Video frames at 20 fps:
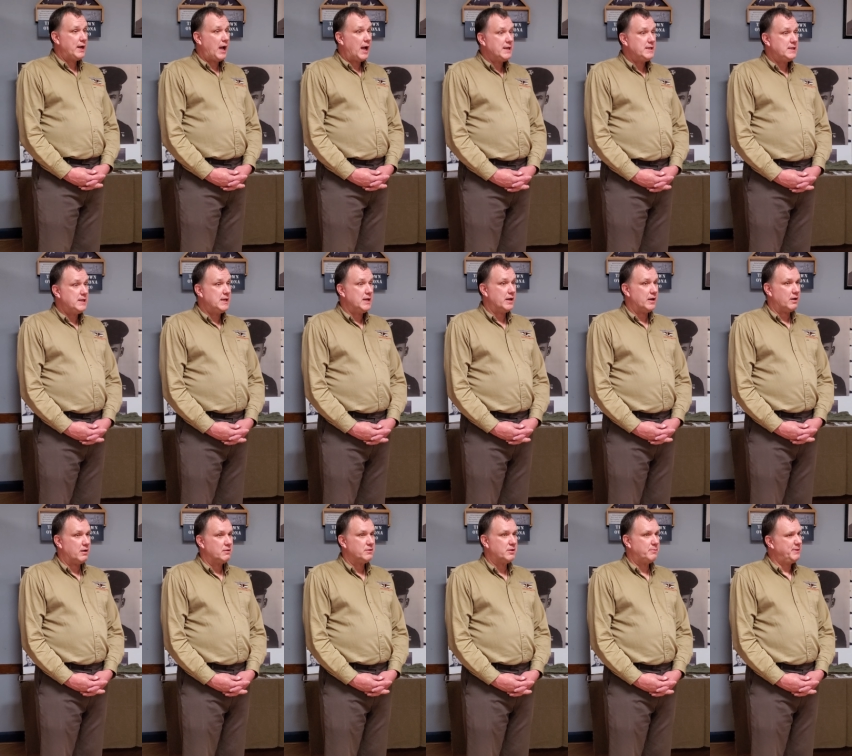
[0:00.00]
idea
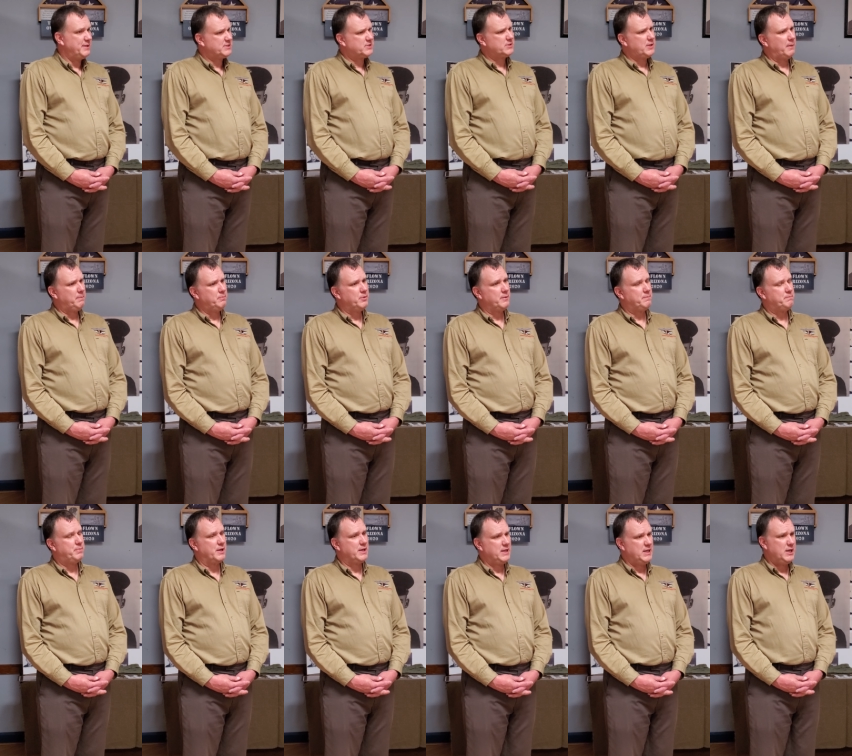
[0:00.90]
to be separate
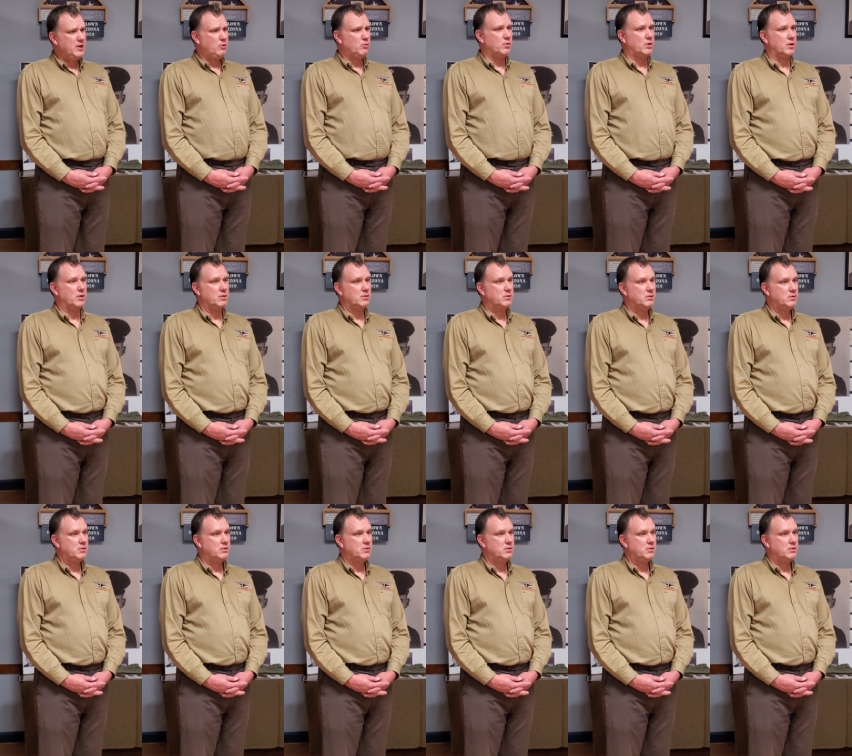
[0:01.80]
but equal.